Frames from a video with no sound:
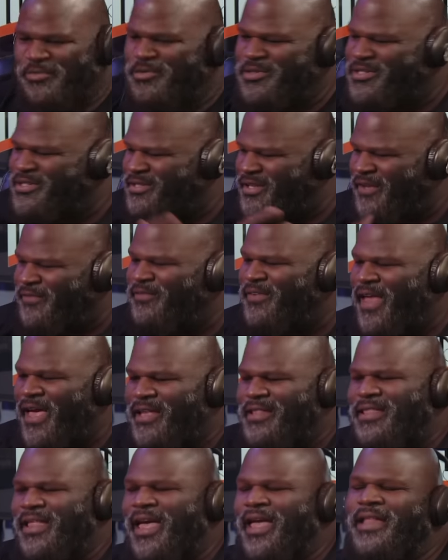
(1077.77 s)
was stuff
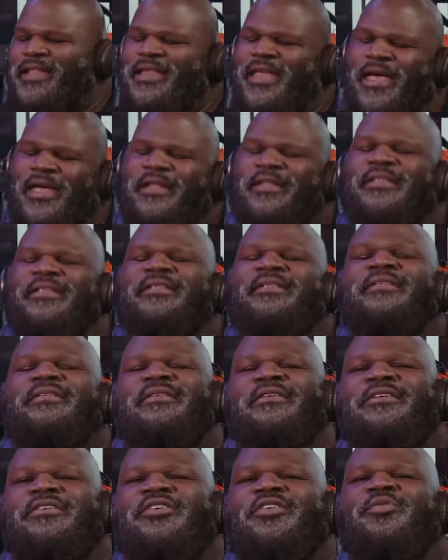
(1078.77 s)
like that,
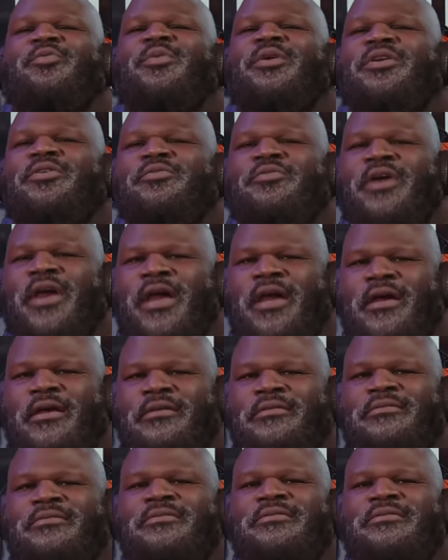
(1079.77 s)
you know, went around.